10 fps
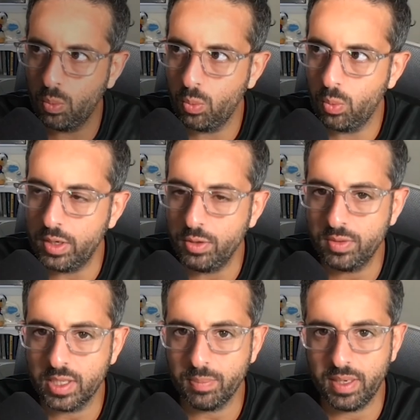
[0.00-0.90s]
When you
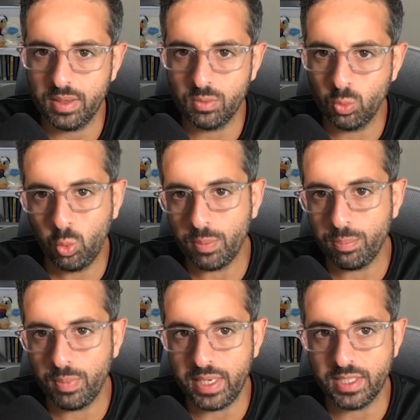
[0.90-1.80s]
think about what
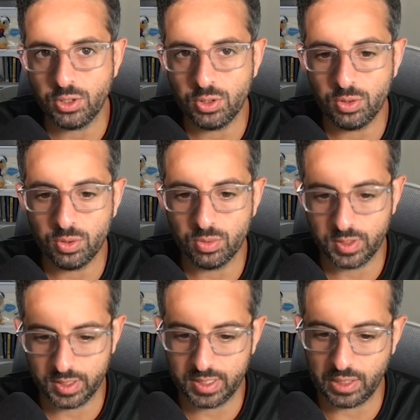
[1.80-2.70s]
made you
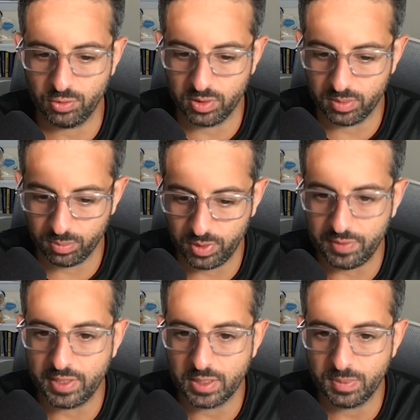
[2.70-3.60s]
successful in
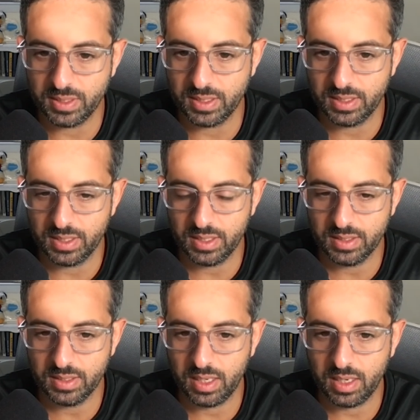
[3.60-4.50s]
previous
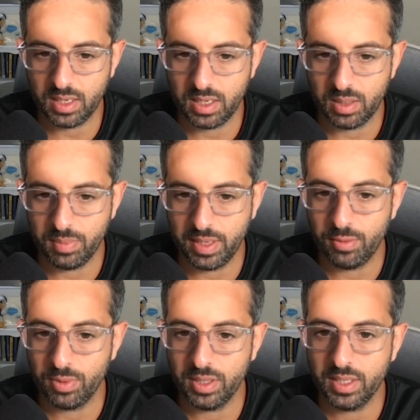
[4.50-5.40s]
businesses, and
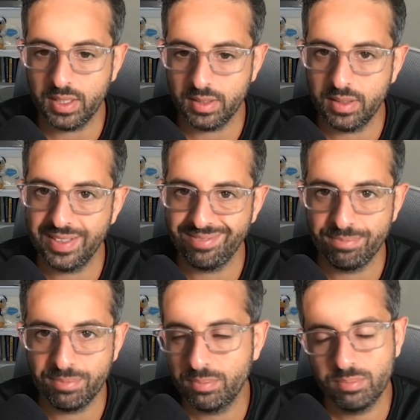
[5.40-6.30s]
really in
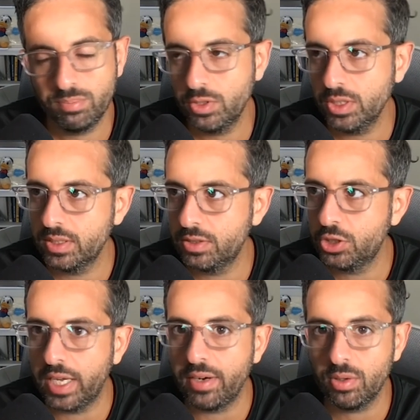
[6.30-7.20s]
just
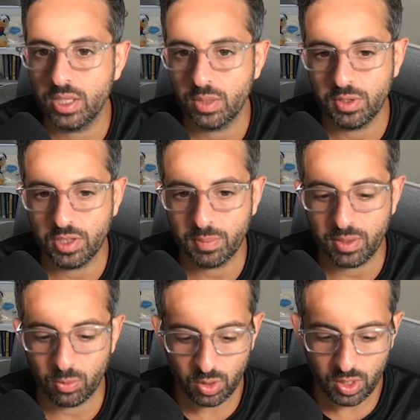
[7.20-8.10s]
general, like when you think
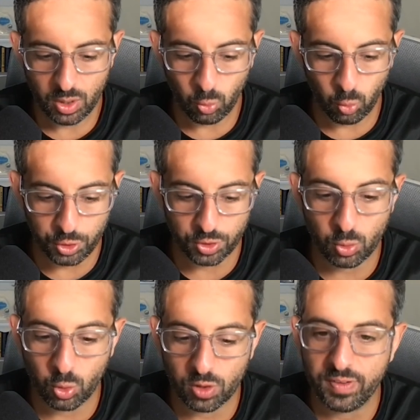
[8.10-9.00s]
about your
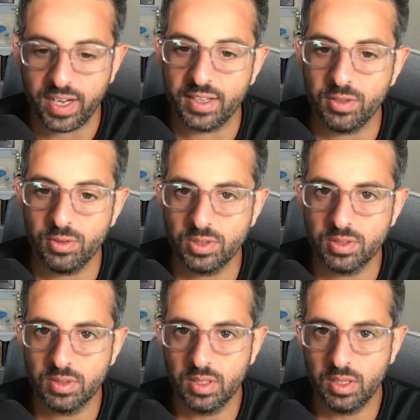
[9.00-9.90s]
core values,
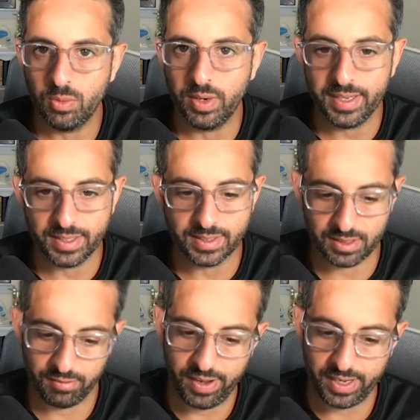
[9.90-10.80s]
right? Is it
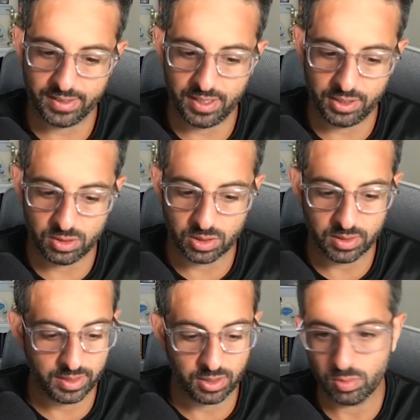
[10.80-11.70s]
the fact that you are
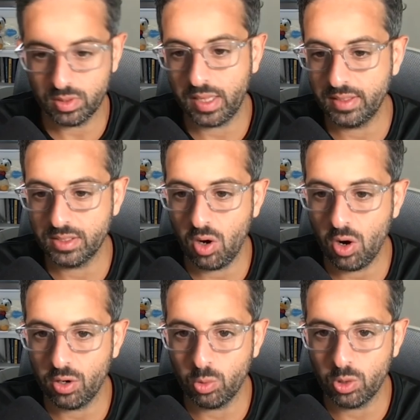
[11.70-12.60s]
like a relentless
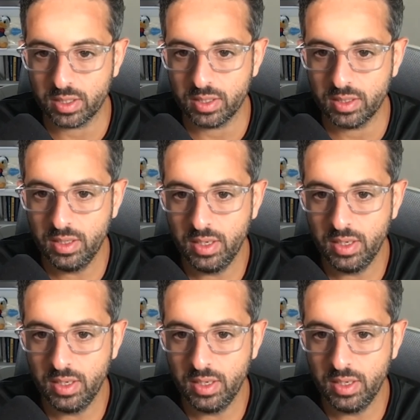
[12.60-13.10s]
hard worker?